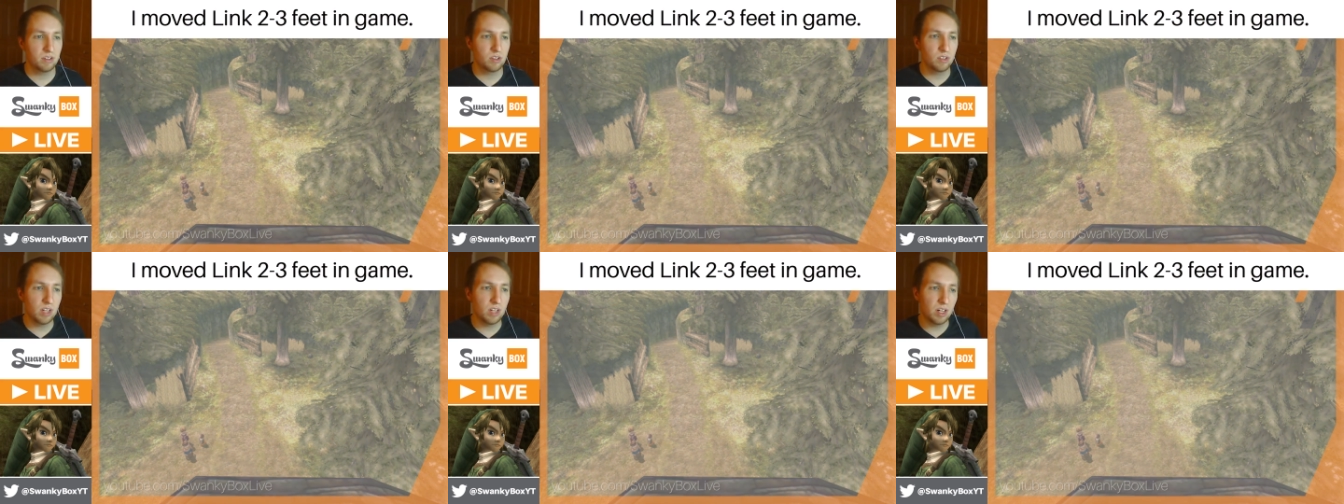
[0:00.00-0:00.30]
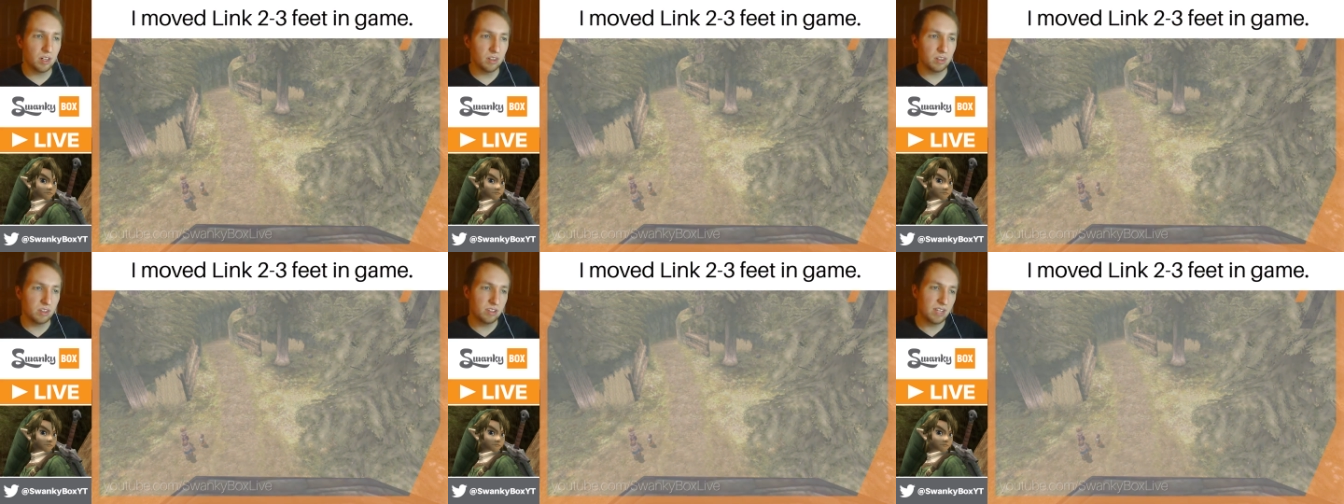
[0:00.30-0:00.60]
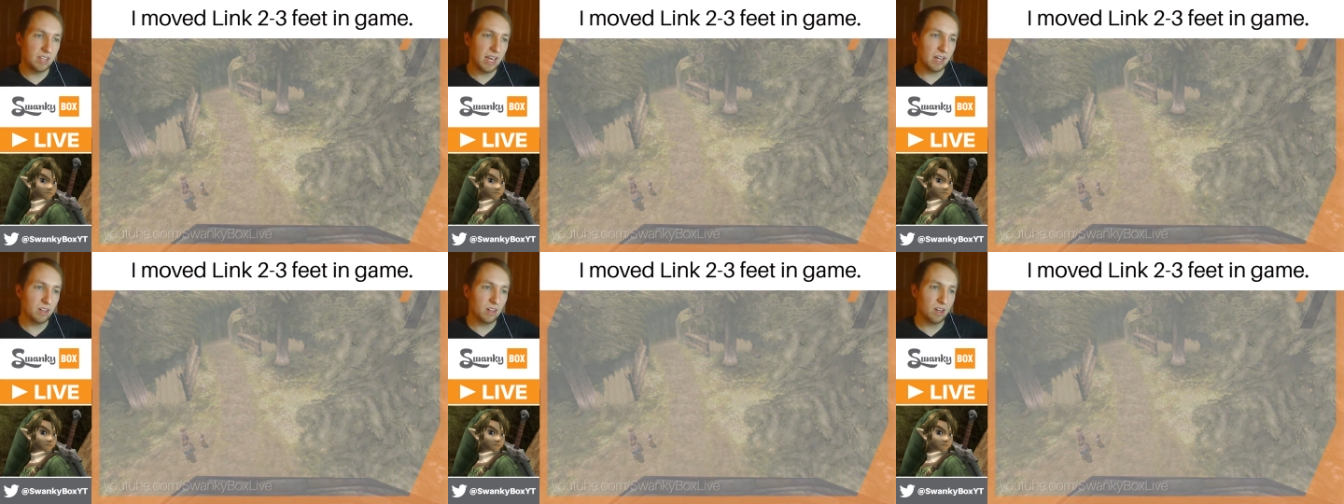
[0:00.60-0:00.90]
So now,
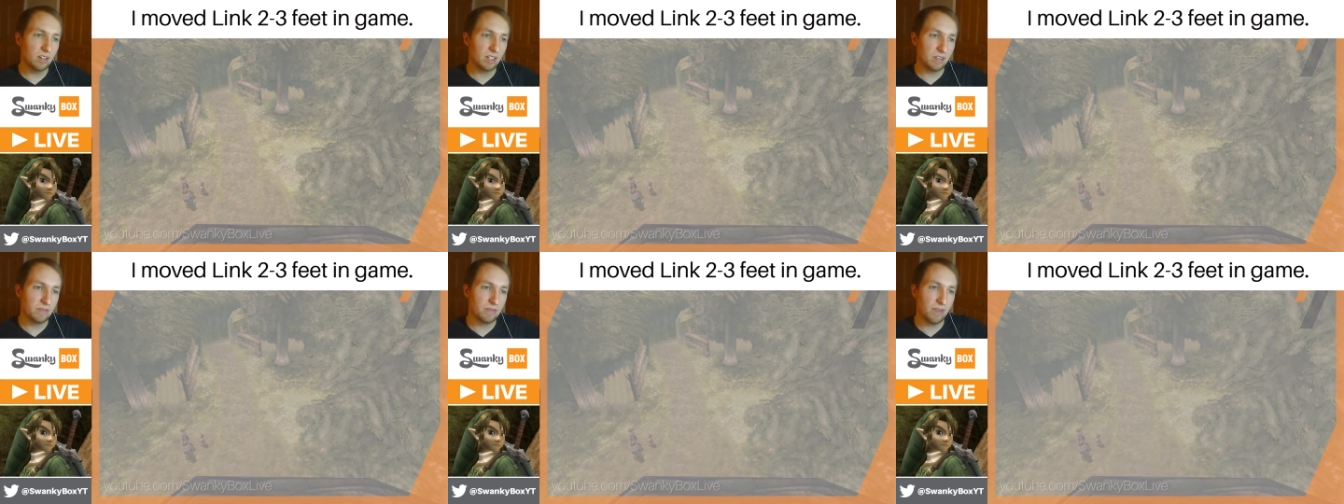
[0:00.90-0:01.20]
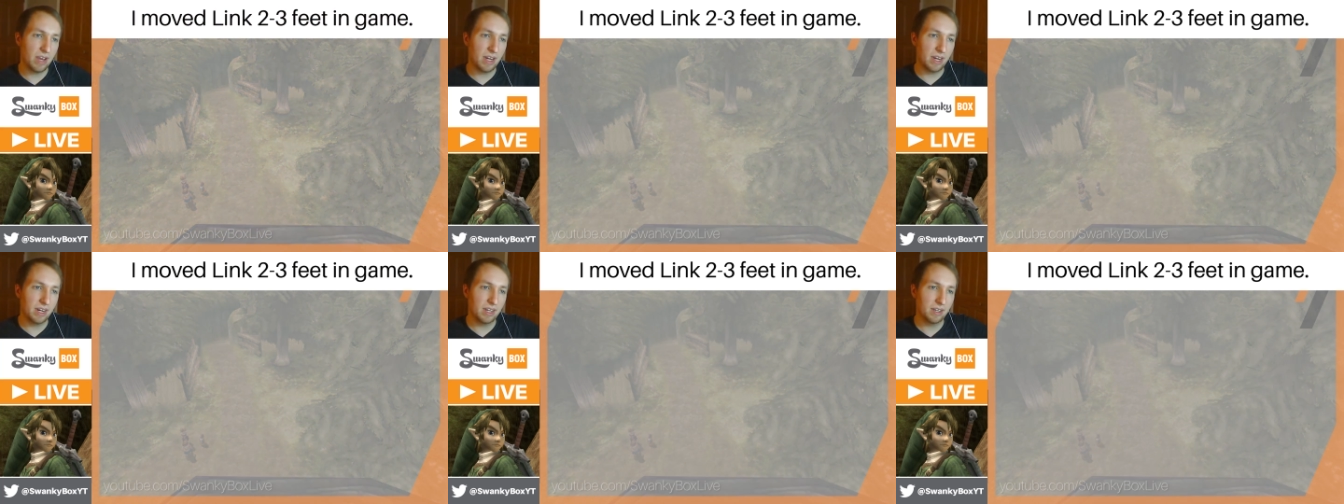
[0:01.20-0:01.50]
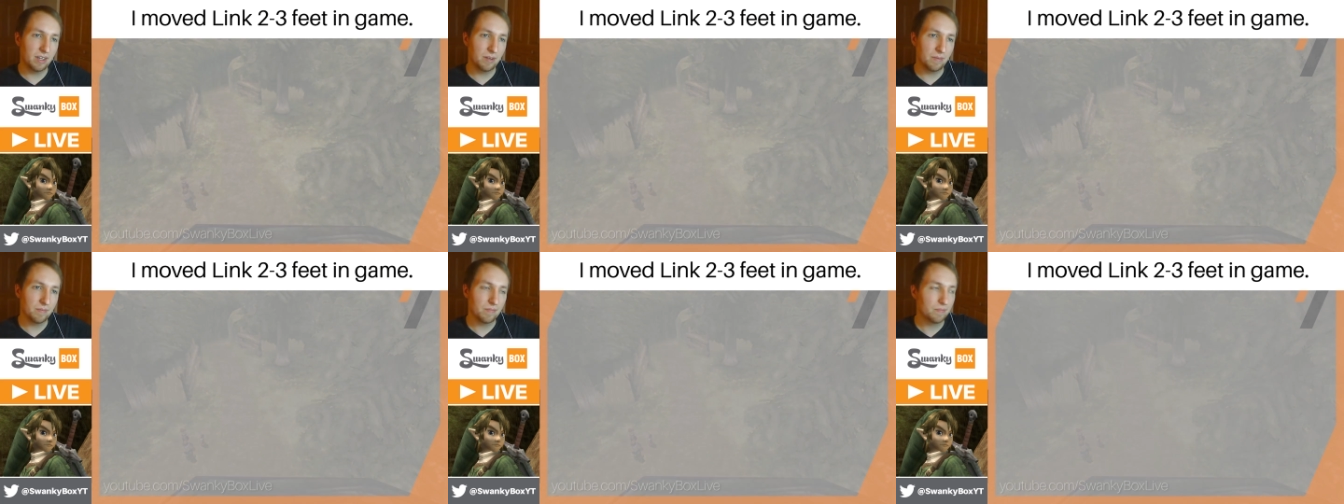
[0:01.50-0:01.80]
see how long that's
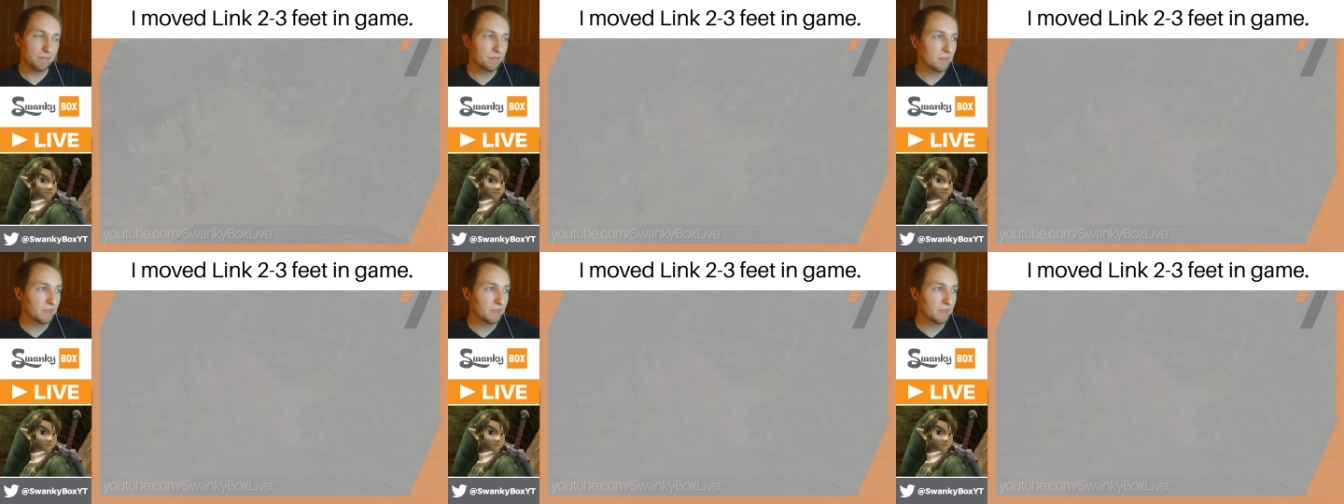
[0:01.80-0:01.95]
fading?